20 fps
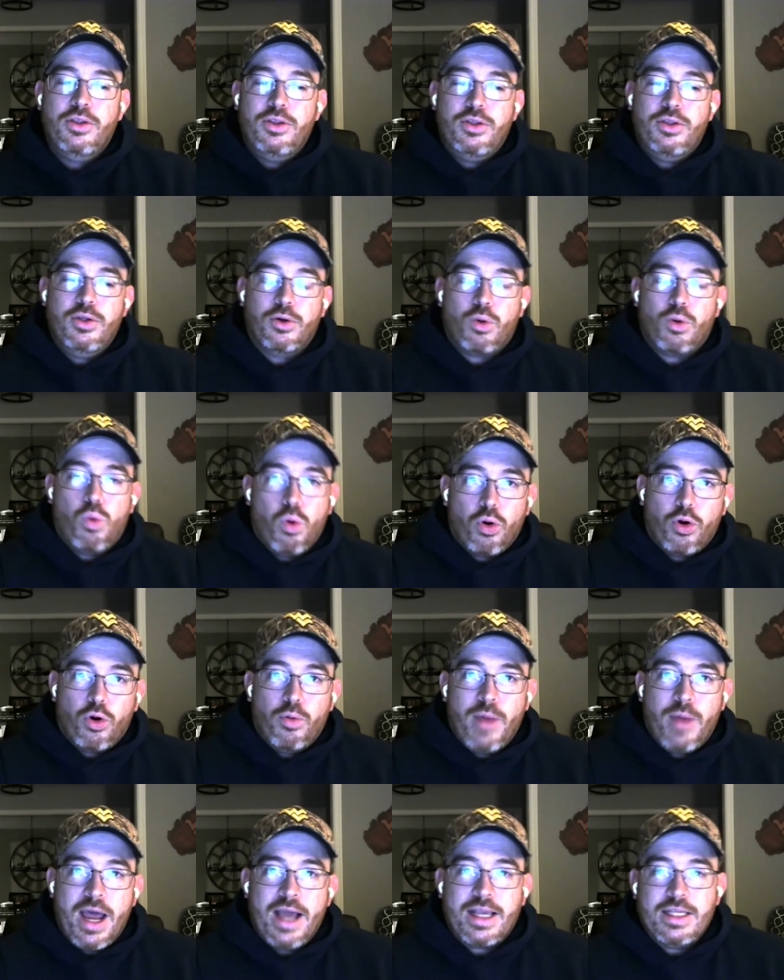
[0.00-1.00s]
the
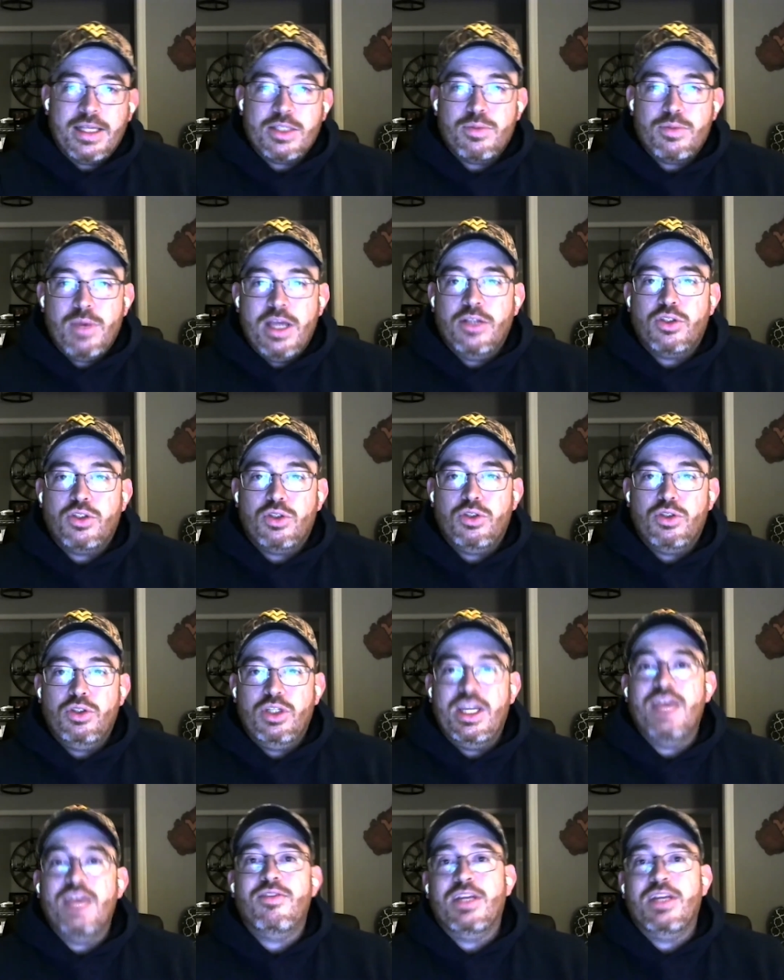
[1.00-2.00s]
quarterback is is
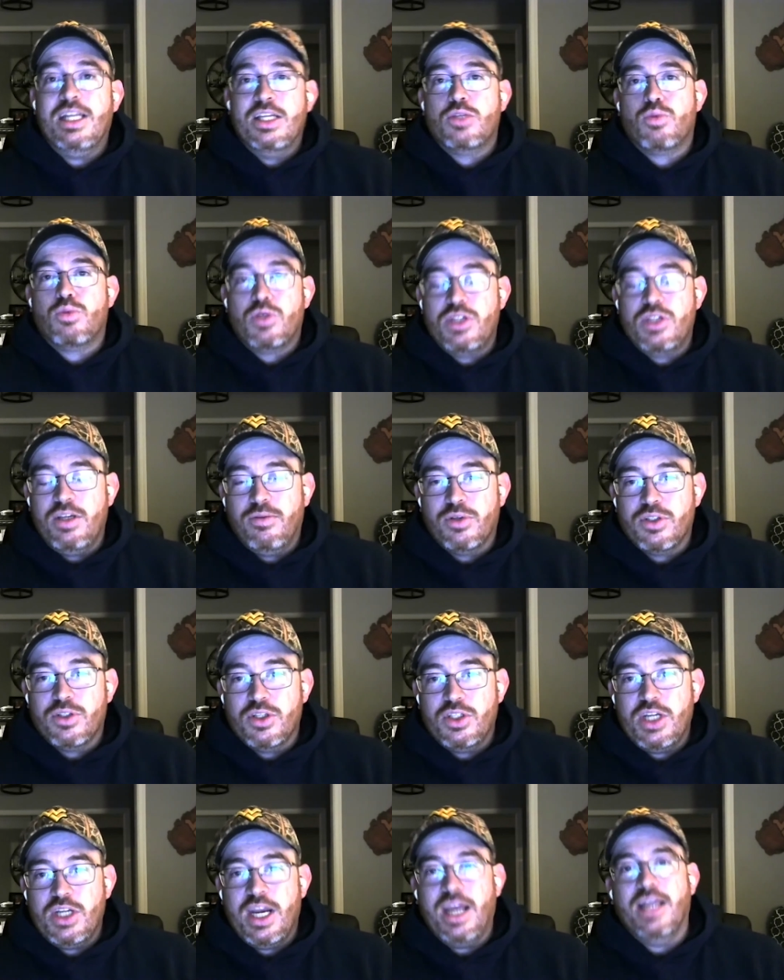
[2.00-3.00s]
giving his receivers a
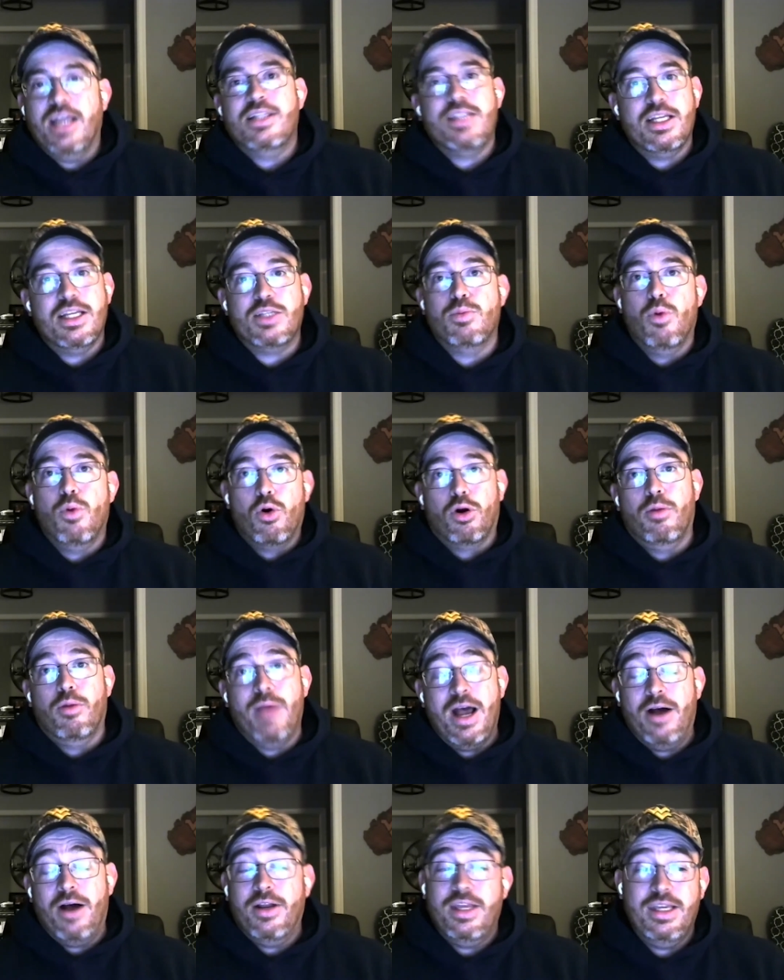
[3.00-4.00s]
chance. It's more
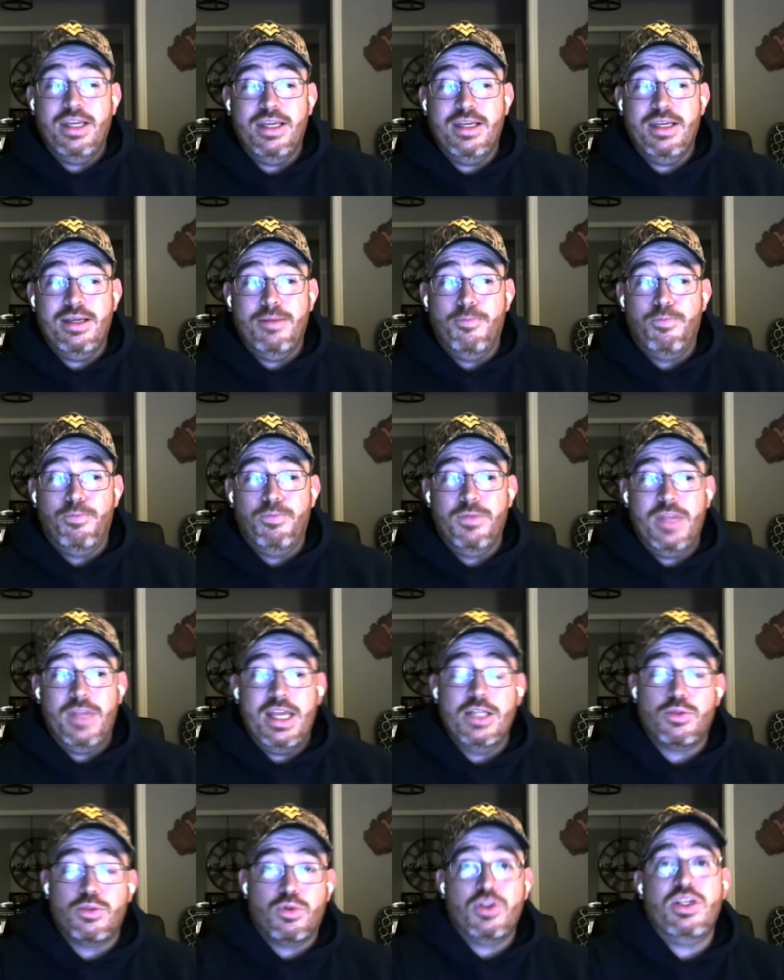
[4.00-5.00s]
about he
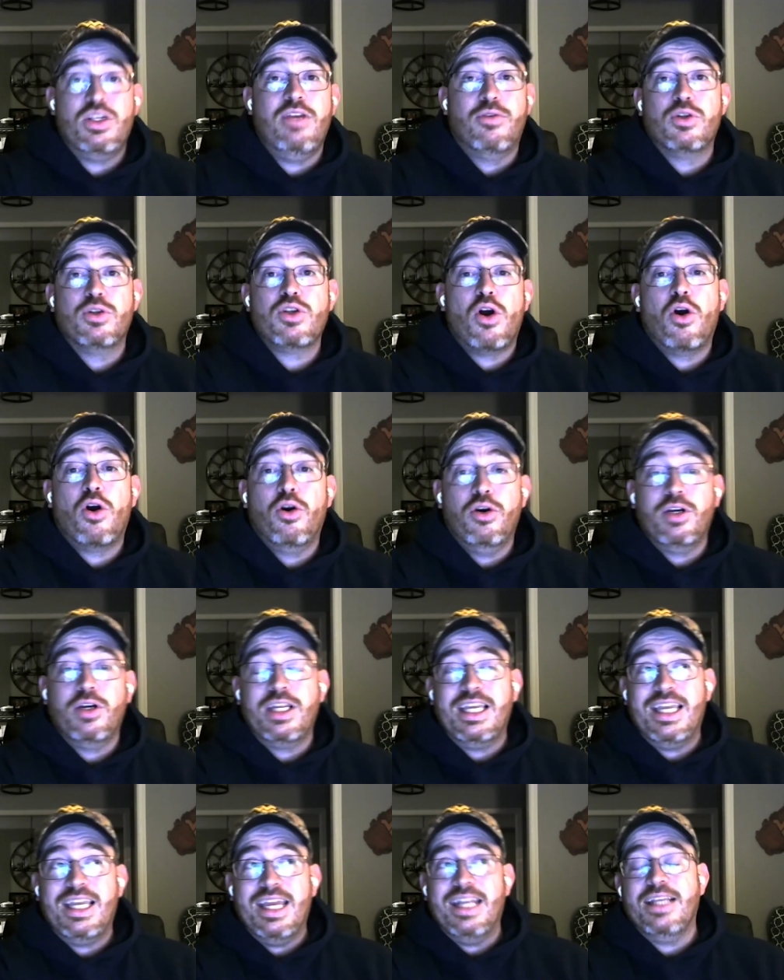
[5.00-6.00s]
his receivers
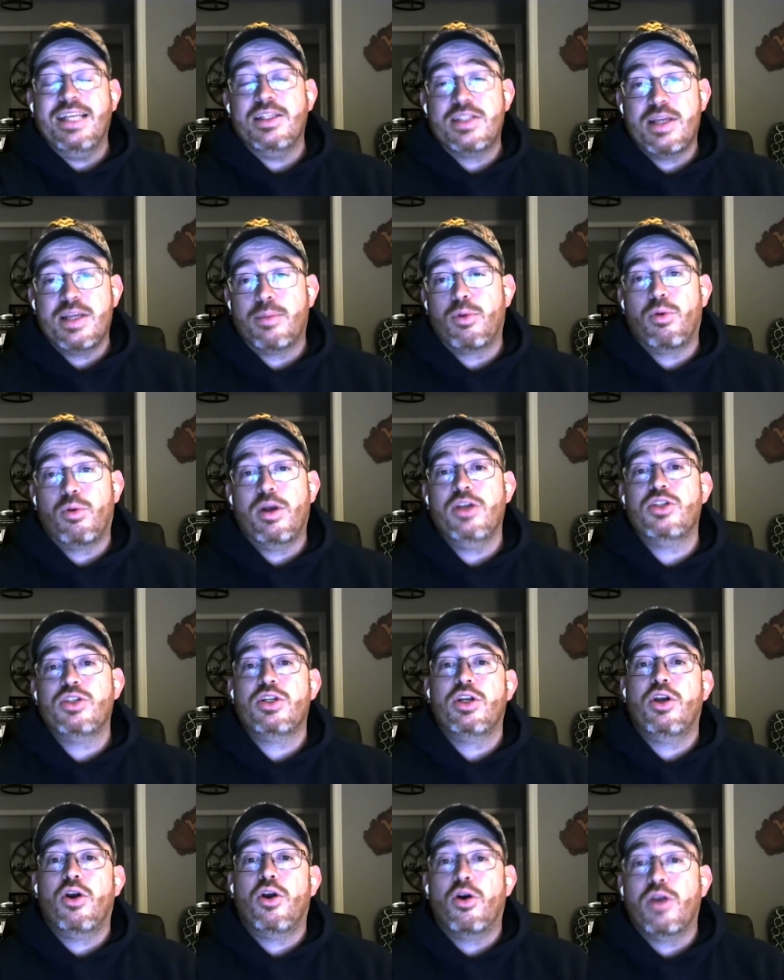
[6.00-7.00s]
aren't getting separation
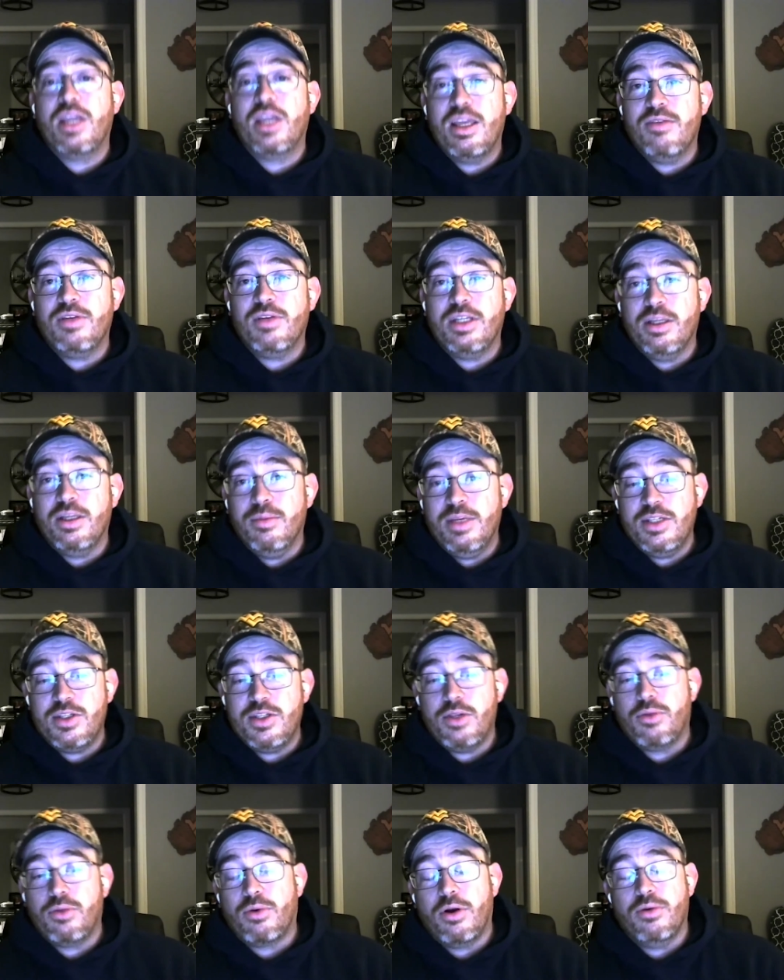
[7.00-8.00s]
and aren't giving him easy
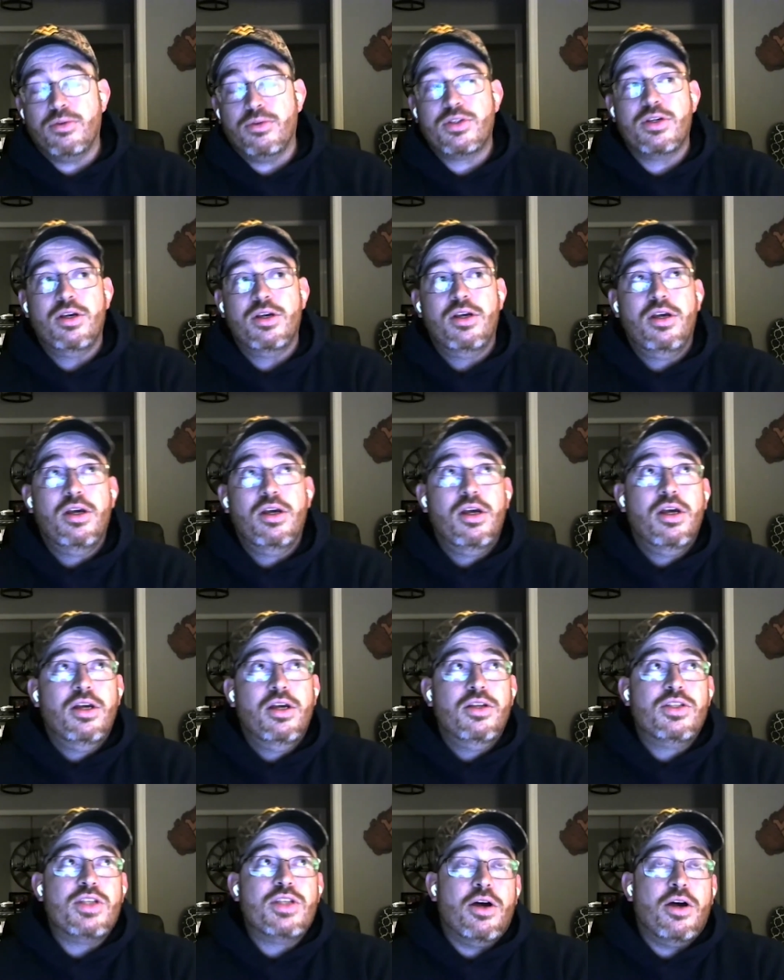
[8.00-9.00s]
throws.
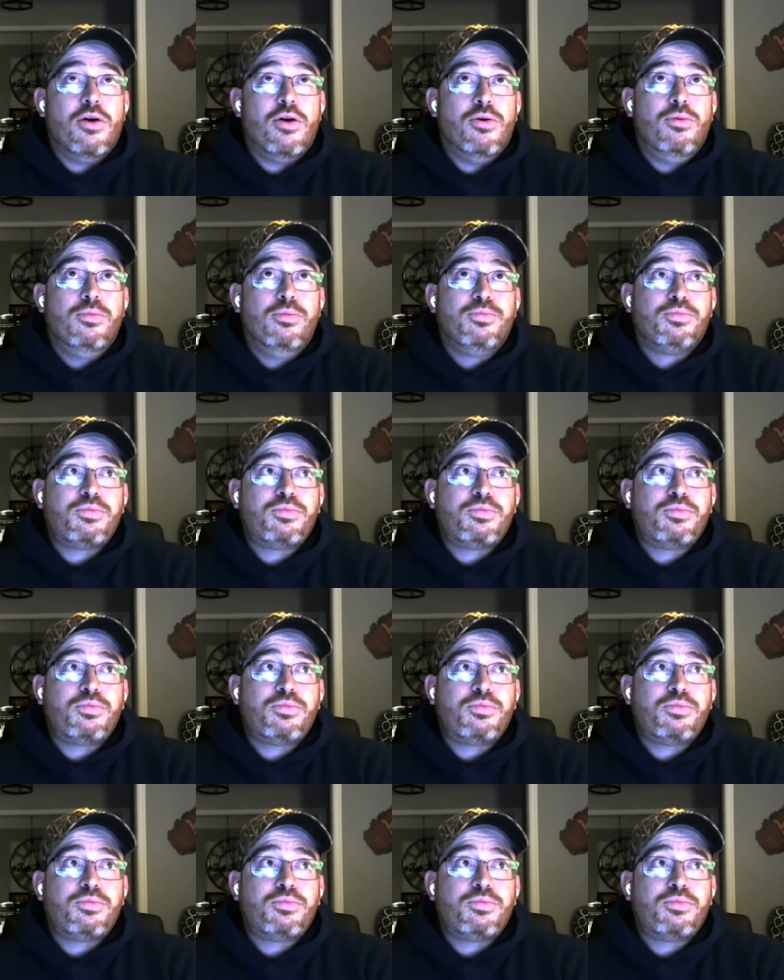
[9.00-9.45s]
So